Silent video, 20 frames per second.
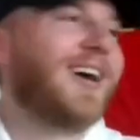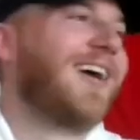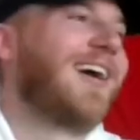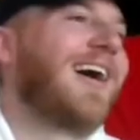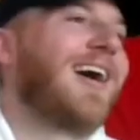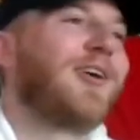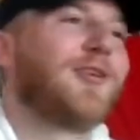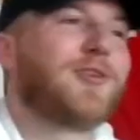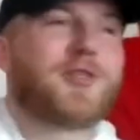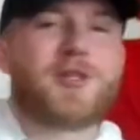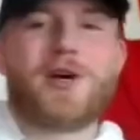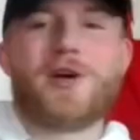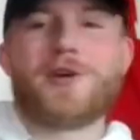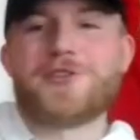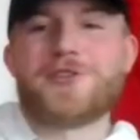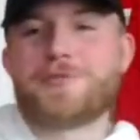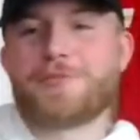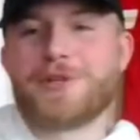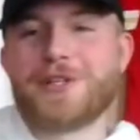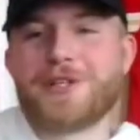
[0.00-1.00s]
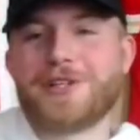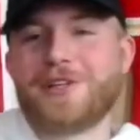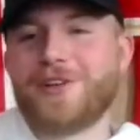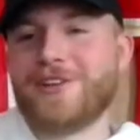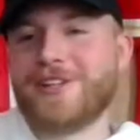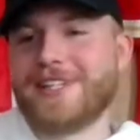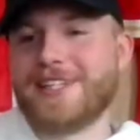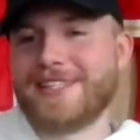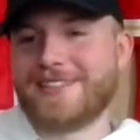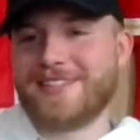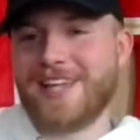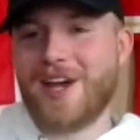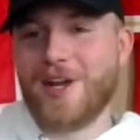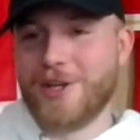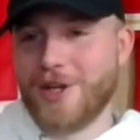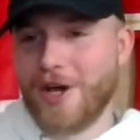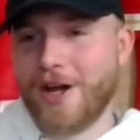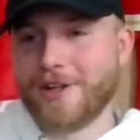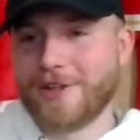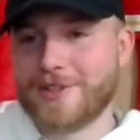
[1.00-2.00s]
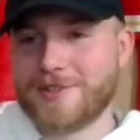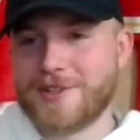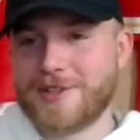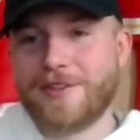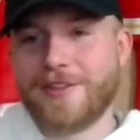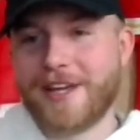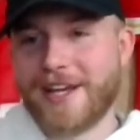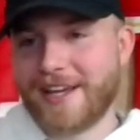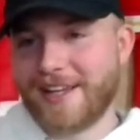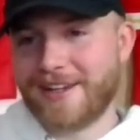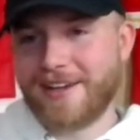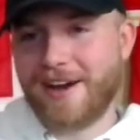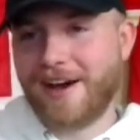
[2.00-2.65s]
I'll sprinkle like $10 on that.